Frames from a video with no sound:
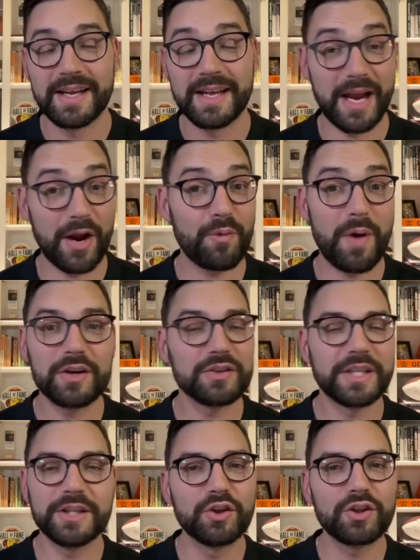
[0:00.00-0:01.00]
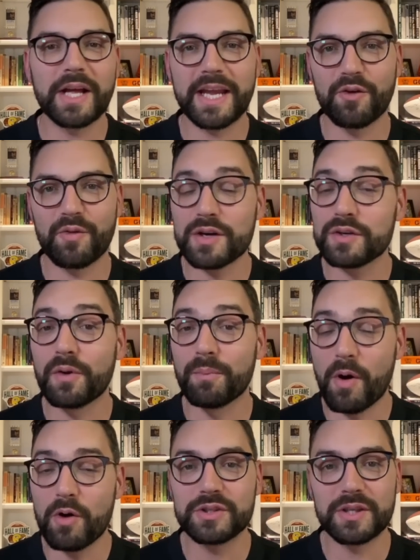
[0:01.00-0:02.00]
Aaron Rodgers didn't look like Aaron Rodgers for
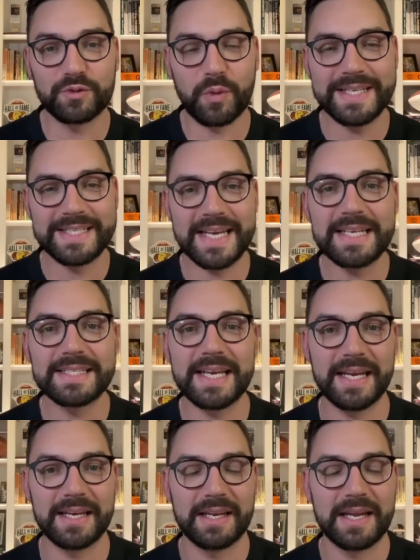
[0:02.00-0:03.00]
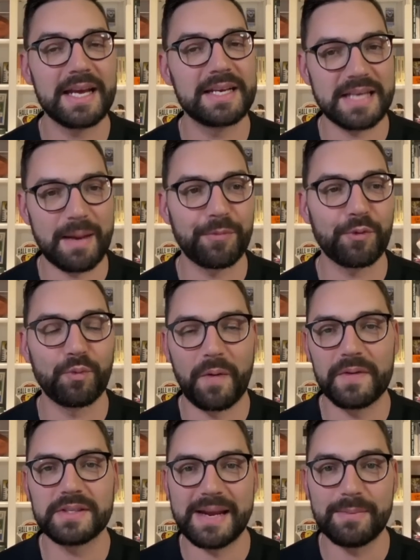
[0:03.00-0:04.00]
most of 2016, except the run
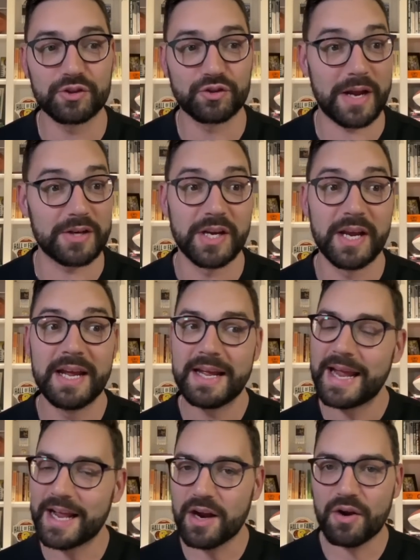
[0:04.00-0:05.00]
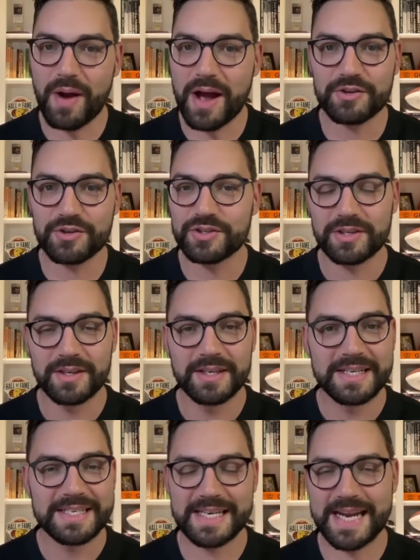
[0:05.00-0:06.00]
the table stretch. And Aaron Rodgers
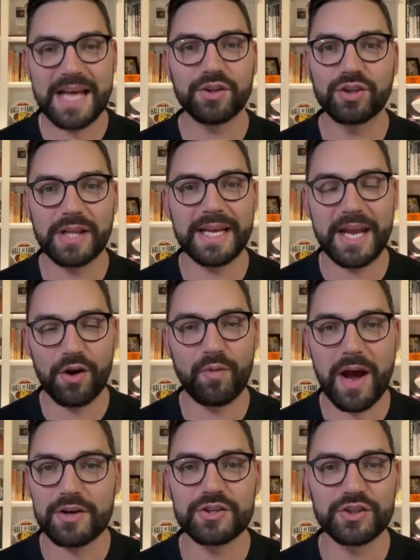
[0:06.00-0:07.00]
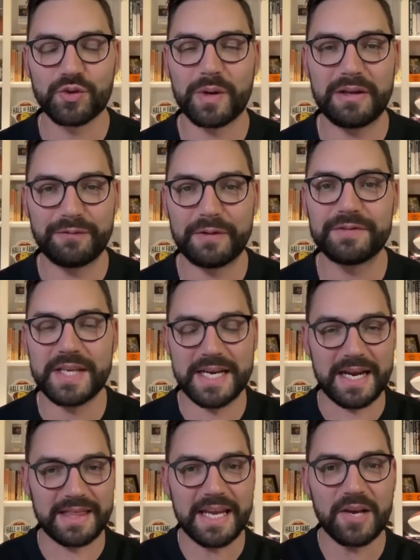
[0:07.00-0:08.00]
did not look like Aaron Rodgers in 2015.
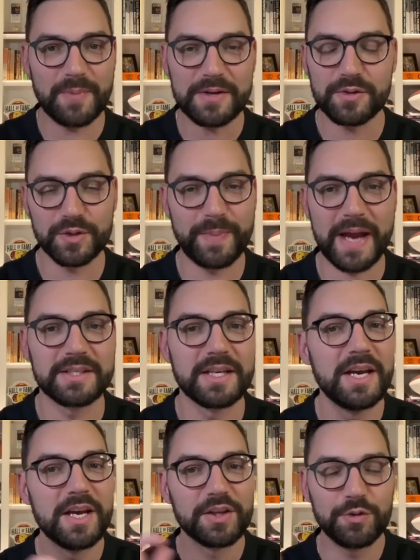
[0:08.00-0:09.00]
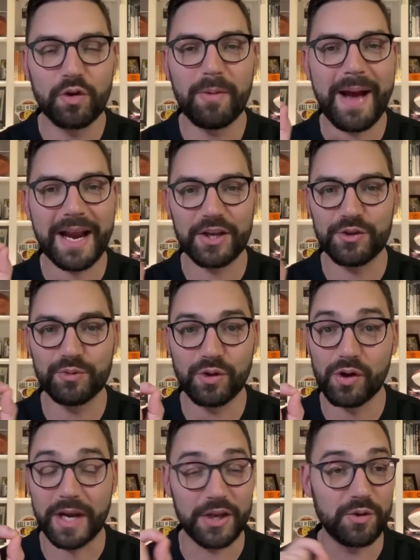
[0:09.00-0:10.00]
I think in retrospect, you go back and you
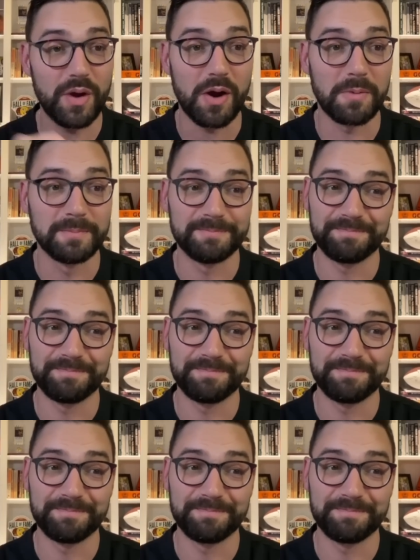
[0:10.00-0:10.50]
look and you go,